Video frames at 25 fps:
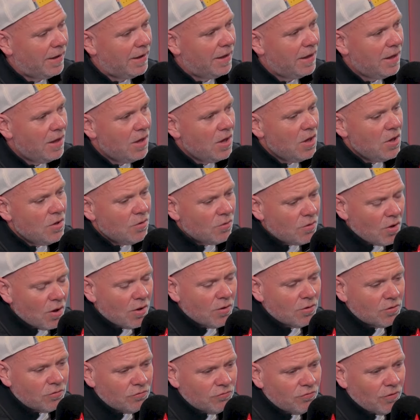like,
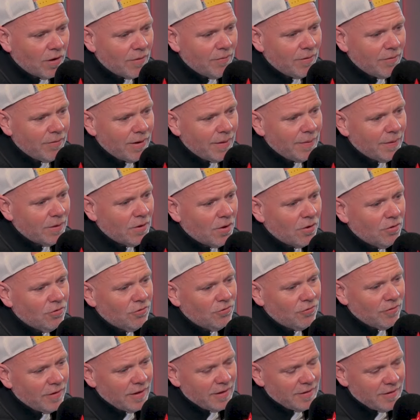driving around the
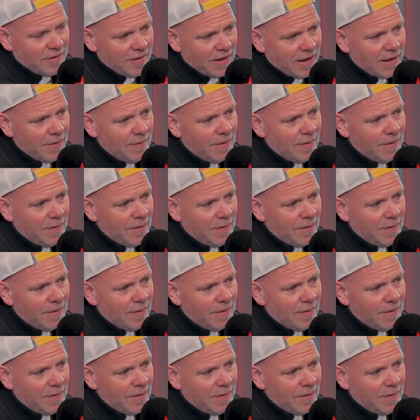country, seeing